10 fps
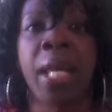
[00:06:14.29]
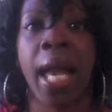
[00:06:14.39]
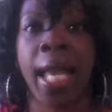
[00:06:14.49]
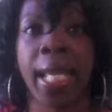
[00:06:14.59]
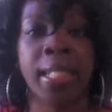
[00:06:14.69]

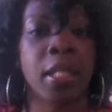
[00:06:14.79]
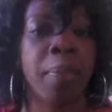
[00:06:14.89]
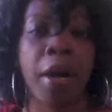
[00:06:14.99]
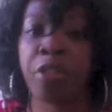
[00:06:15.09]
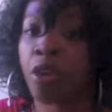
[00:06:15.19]
And
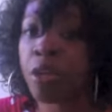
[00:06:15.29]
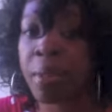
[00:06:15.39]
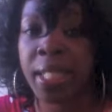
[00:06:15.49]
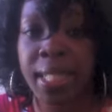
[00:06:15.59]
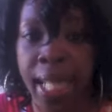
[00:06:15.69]
about 30
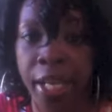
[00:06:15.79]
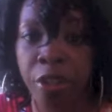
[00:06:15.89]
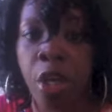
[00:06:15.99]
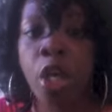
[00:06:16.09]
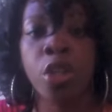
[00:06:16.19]
minutes
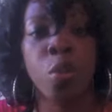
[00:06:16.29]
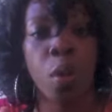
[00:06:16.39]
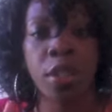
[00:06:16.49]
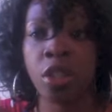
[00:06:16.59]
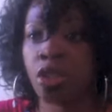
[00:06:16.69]
later, you
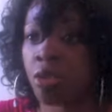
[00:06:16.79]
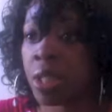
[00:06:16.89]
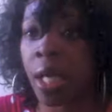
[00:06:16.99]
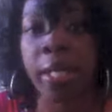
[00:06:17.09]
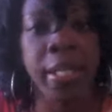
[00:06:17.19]
want to
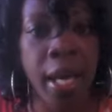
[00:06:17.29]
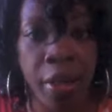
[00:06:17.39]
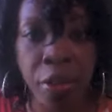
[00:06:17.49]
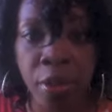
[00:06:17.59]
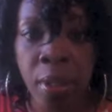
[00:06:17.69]
drink
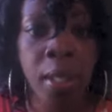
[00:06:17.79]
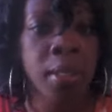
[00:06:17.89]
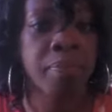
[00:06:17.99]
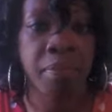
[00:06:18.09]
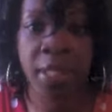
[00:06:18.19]
another
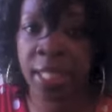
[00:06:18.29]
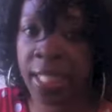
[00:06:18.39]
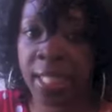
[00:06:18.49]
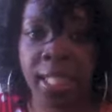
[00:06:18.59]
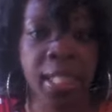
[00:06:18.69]

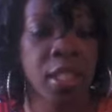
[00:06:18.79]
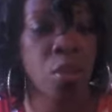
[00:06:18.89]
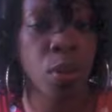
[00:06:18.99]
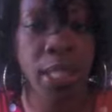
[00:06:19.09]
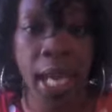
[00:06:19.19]
16 to
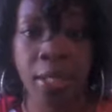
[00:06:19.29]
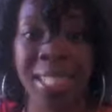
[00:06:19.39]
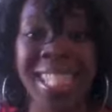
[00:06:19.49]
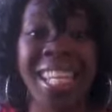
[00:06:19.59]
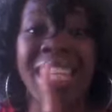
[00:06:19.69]
20
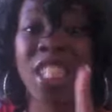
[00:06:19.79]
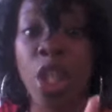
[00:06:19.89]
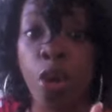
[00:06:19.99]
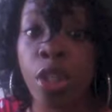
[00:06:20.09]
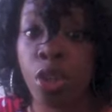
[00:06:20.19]
ounces. Now that's
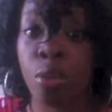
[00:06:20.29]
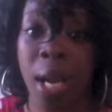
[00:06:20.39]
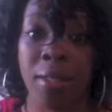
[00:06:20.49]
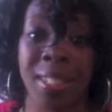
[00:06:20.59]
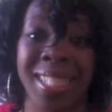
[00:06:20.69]
32
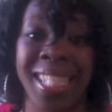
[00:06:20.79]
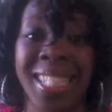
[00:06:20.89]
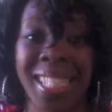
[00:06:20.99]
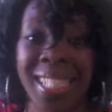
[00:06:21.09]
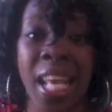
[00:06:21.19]
ounces.
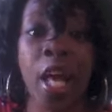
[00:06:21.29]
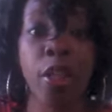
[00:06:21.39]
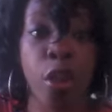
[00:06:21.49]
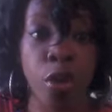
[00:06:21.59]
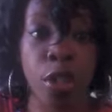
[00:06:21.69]
This is
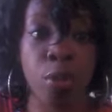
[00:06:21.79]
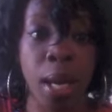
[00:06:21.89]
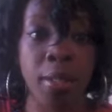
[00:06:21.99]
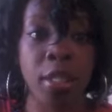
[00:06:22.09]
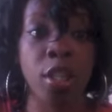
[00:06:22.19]
32
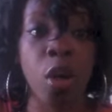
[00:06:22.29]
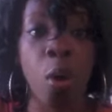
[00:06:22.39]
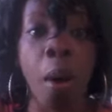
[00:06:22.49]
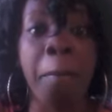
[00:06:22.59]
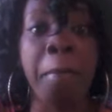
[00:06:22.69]
ounces.
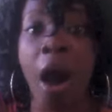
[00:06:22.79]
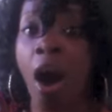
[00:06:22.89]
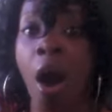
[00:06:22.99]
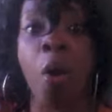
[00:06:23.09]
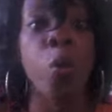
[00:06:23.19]
So
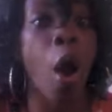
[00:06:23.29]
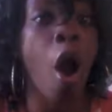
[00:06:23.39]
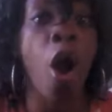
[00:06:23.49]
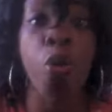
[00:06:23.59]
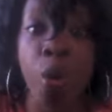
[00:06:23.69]

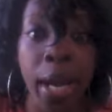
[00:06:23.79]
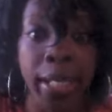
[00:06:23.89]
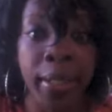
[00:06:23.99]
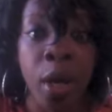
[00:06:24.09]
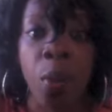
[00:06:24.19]

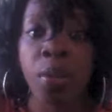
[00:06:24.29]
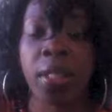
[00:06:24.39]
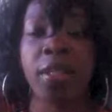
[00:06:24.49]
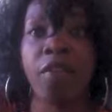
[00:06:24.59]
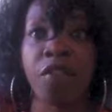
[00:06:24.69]
already
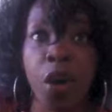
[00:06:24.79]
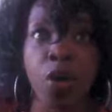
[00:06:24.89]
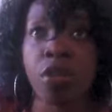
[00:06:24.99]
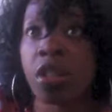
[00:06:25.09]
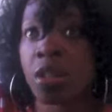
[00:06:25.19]
within the
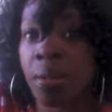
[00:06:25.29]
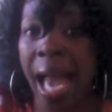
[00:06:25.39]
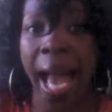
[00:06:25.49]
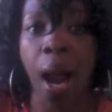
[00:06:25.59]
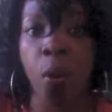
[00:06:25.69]
first
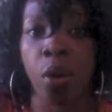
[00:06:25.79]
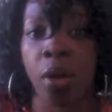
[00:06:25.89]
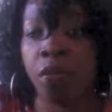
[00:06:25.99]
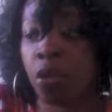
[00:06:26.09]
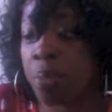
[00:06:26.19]
hour
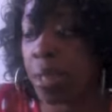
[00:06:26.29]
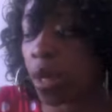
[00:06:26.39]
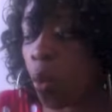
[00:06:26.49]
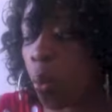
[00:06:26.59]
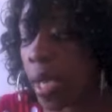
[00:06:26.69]
of you being
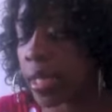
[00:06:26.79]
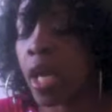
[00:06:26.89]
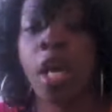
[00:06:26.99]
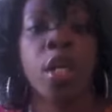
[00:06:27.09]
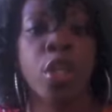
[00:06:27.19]
awake,
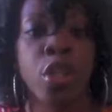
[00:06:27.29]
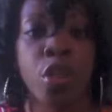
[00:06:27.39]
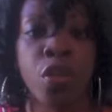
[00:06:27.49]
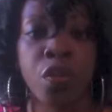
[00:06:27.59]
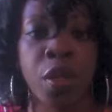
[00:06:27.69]

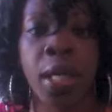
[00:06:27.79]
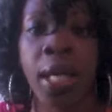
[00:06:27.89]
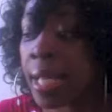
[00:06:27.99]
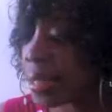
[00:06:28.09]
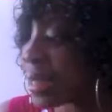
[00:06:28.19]
you've
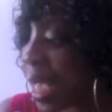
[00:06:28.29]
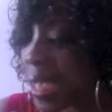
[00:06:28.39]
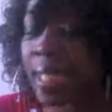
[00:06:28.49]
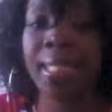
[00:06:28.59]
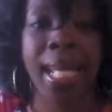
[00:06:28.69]

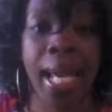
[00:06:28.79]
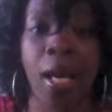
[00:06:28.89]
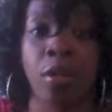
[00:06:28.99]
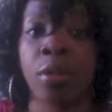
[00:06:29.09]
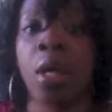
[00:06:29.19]
taken
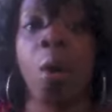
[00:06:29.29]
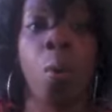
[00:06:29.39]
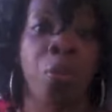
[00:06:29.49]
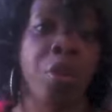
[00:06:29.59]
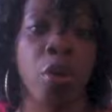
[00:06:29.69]
down
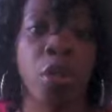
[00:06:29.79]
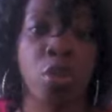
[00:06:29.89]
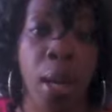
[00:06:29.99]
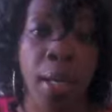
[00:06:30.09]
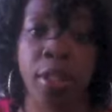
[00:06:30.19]

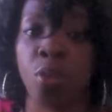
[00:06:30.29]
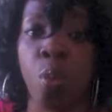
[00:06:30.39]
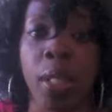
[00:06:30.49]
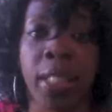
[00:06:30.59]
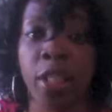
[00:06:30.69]
32 ounces,
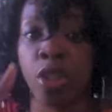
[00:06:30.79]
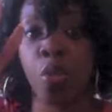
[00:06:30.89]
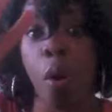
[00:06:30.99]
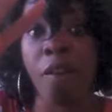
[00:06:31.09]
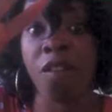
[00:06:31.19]
1 liter. You
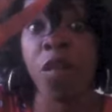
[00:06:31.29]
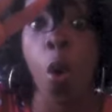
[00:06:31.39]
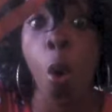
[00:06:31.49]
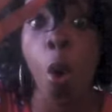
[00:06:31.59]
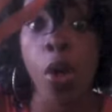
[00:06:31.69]
want
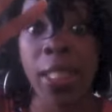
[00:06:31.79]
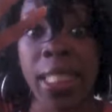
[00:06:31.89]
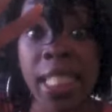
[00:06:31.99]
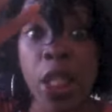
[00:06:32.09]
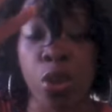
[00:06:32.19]
4
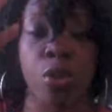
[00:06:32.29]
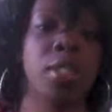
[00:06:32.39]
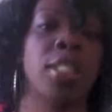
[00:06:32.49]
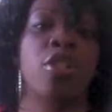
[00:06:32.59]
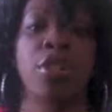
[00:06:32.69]
liters
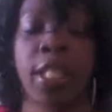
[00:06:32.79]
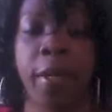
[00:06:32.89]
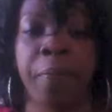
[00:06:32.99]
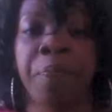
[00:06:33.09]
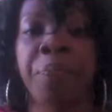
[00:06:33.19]
in your day.